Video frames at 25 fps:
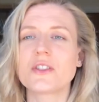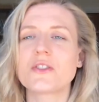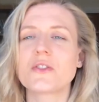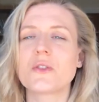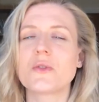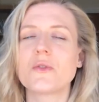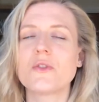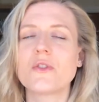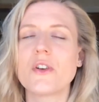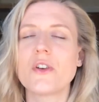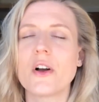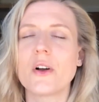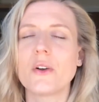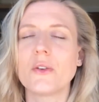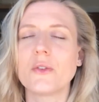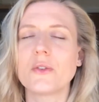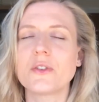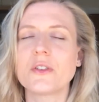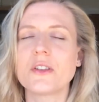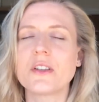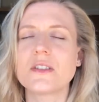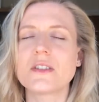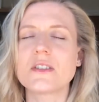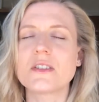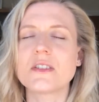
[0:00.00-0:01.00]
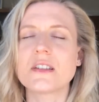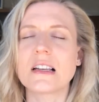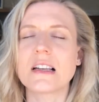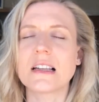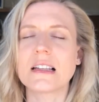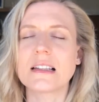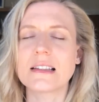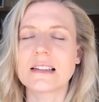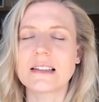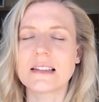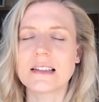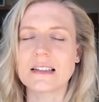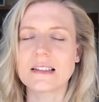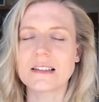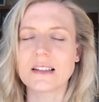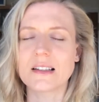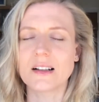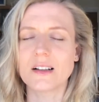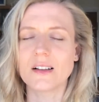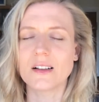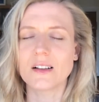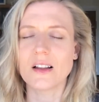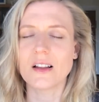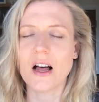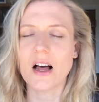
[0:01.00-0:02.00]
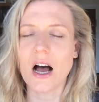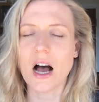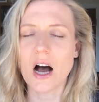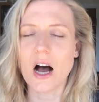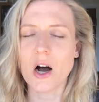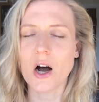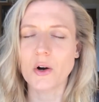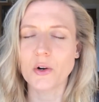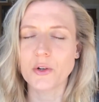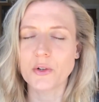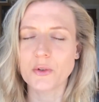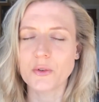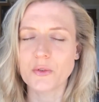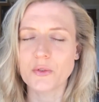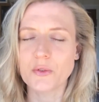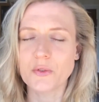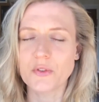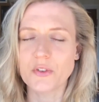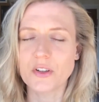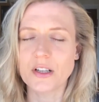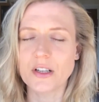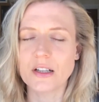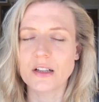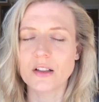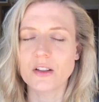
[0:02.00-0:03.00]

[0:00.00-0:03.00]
So notice in detail how you feel.